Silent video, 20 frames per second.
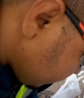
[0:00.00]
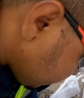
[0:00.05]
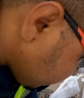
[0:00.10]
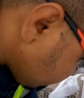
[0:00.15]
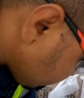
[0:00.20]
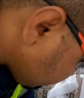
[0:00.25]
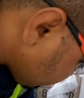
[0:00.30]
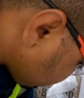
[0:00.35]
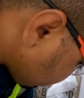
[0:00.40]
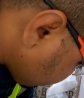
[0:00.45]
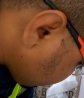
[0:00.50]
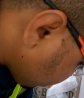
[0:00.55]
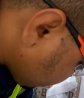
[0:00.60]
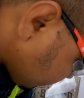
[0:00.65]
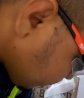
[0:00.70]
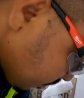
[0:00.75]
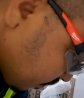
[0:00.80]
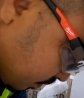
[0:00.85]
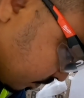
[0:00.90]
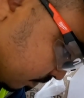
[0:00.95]
your life
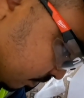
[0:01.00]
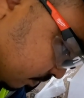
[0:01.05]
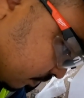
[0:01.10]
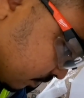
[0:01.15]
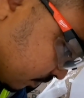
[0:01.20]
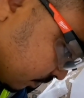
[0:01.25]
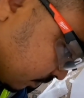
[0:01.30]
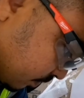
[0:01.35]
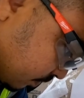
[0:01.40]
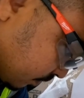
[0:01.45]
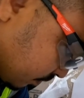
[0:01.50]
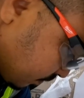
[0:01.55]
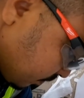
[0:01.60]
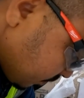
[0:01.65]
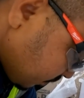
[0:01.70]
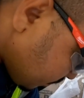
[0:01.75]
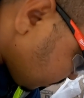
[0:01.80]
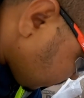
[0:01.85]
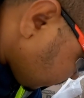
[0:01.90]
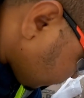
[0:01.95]
professionally now?
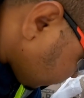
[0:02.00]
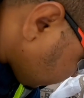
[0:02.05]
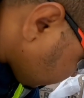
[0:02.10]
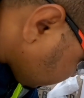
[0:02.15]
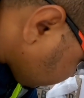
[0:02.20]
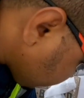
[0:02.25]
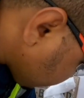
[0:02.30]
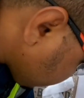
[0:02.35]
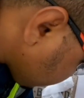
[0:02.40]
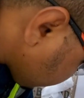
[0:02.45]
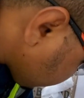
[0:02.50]
I think I'm